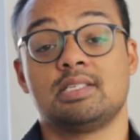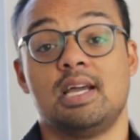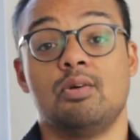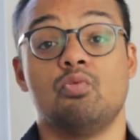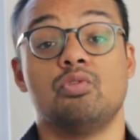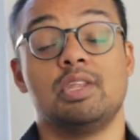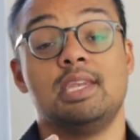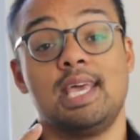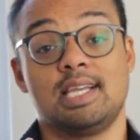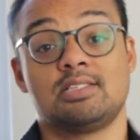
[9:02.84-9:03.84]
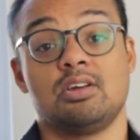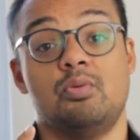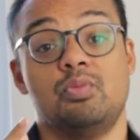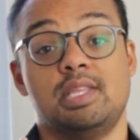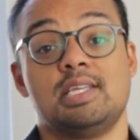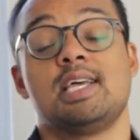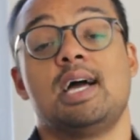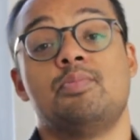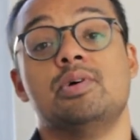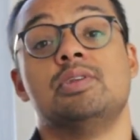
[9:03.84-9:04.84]
saying, well, the next time when this
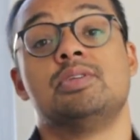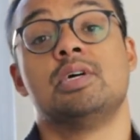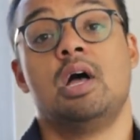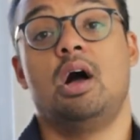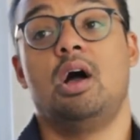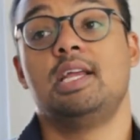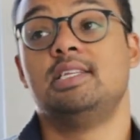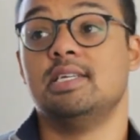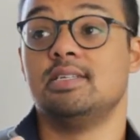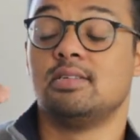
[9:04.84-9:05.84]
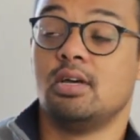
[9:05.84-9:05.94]
happened, I did